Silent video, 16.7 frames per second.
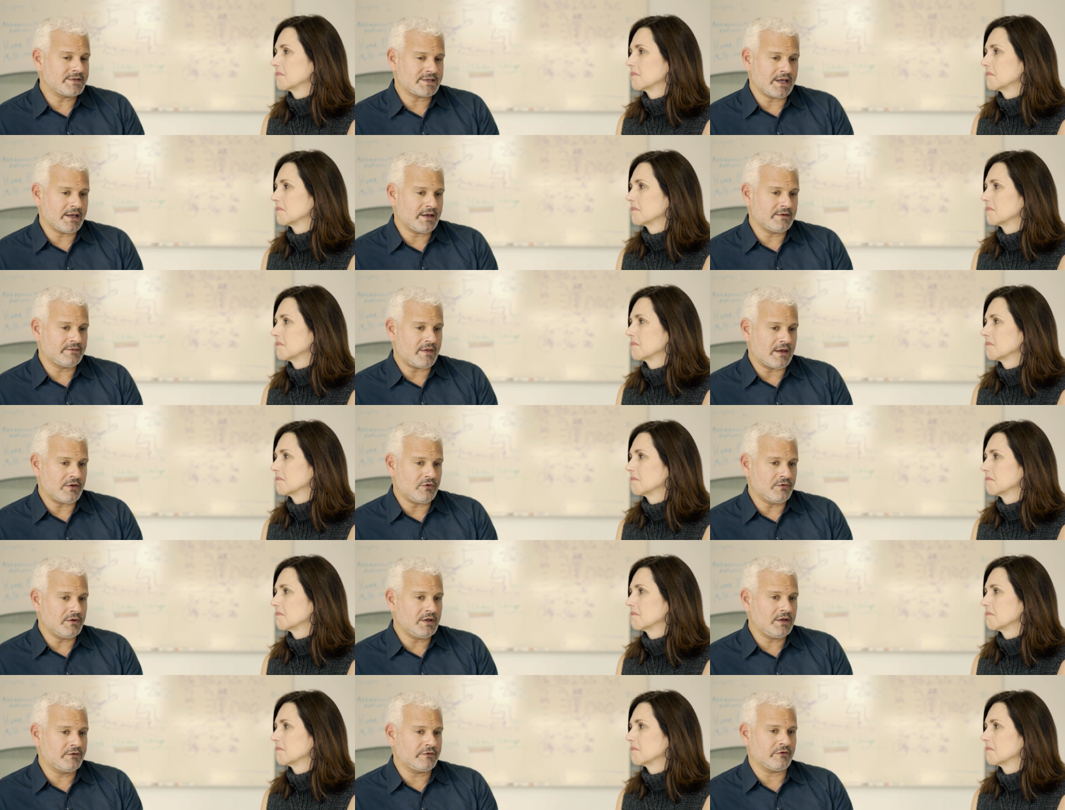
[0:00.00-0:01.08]
Speaker 1: say is that you
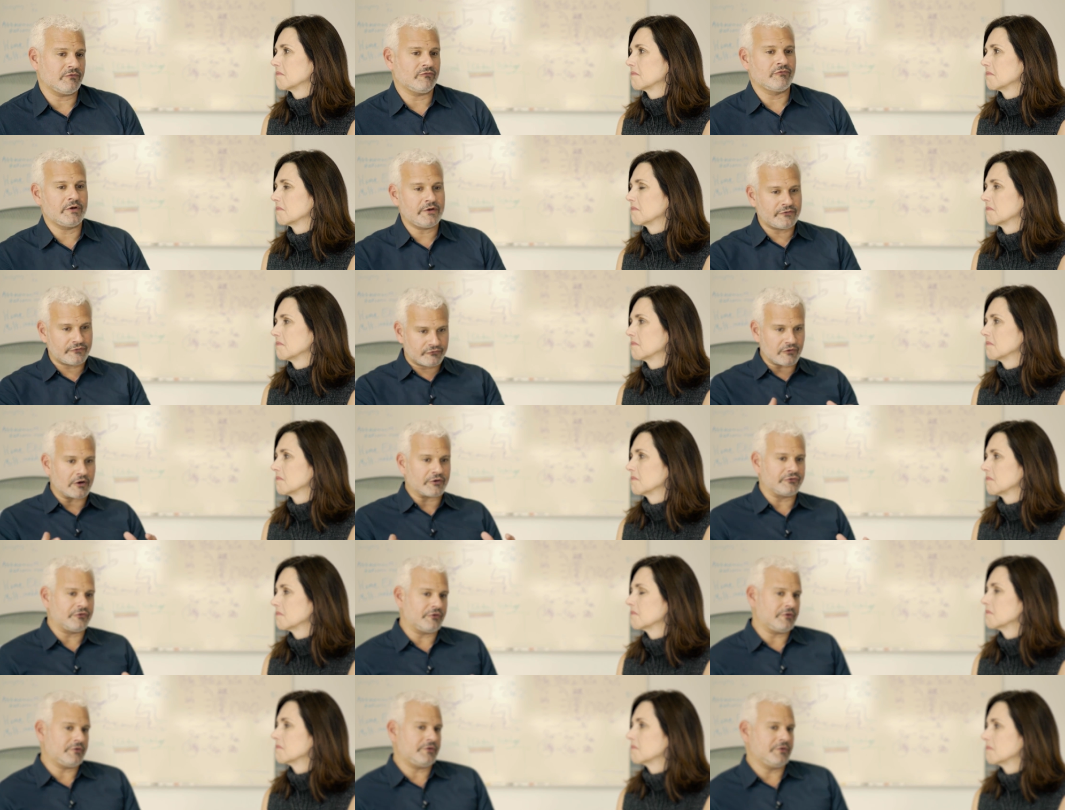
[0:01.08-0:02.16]
need to
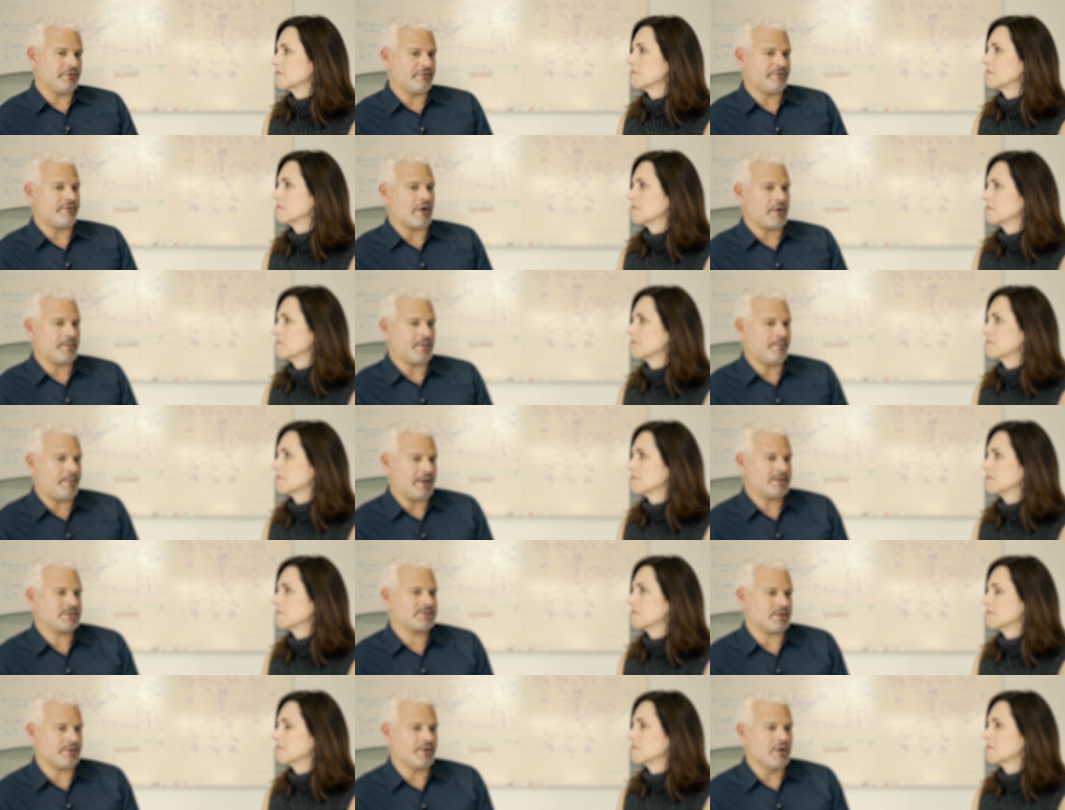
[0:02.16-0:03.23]
restructure your environment
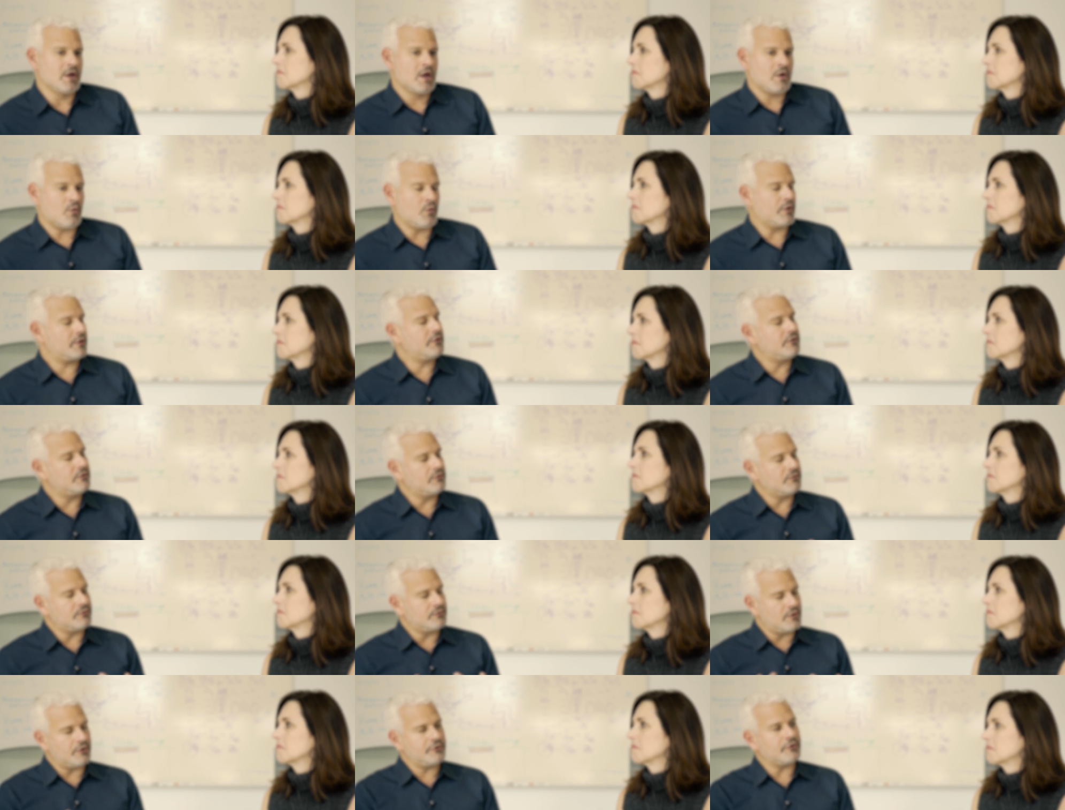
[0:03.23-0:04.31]
based on where
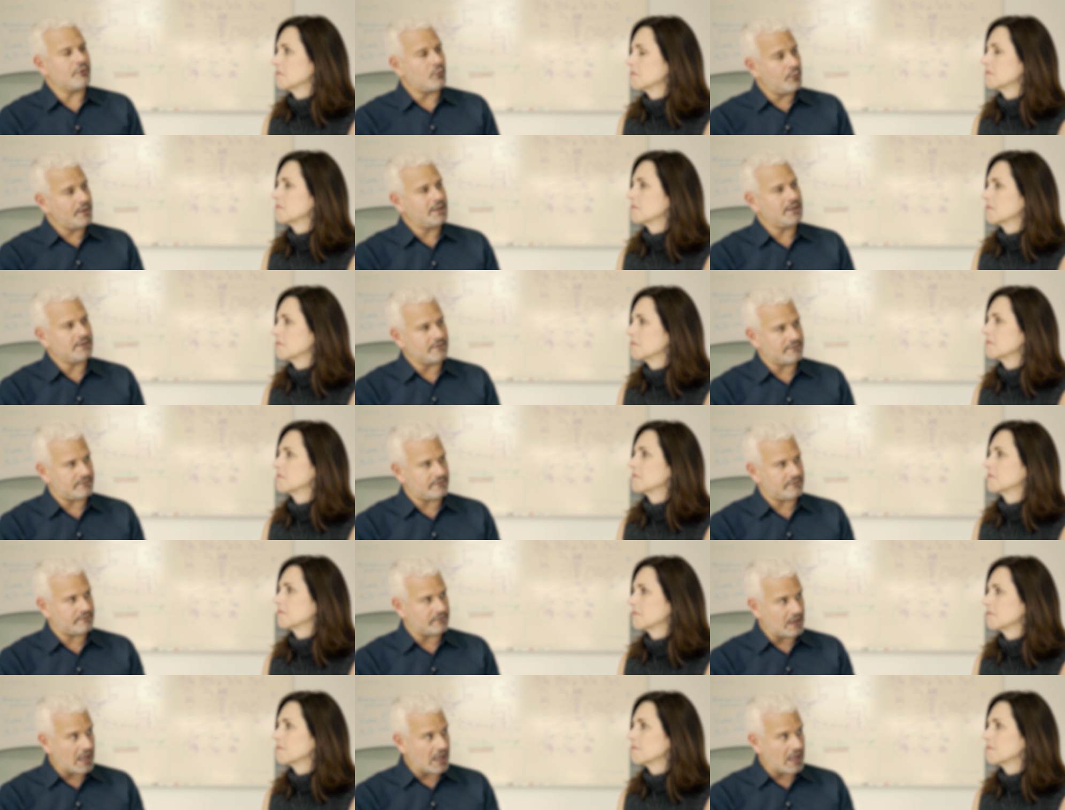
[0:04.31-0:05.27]
you know your weaknesses